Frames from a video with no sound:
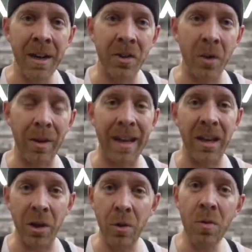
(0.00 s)
so
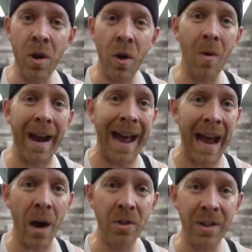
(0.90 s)
that you know
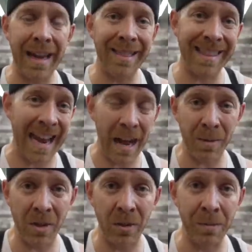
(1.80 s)
how to get the
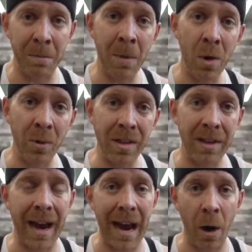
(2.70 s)
absolute most